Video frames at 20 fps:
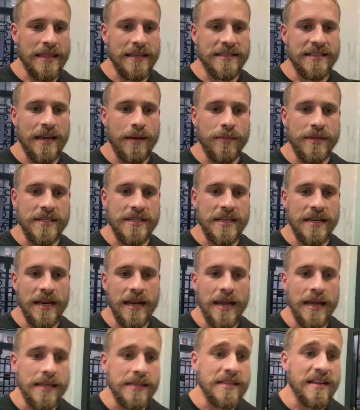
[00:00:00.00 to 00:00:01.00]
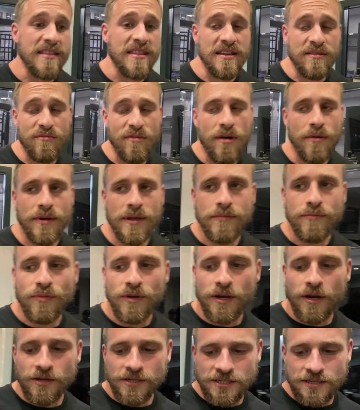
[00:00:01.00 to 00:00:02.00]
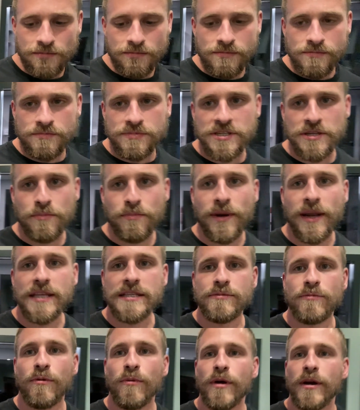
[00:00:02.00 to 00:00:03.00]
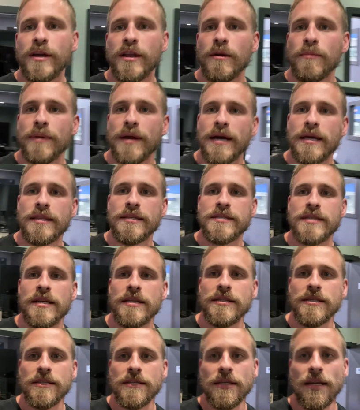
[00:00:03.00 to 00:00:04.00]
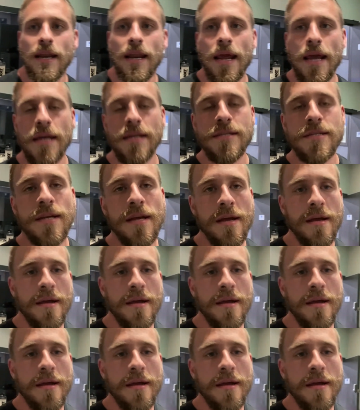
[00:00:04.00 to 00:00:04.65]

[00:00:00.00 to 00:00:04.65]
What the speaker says: the same in St. Neots. I think, well, we got some plans that we're working on behind the scenes in St. Neots.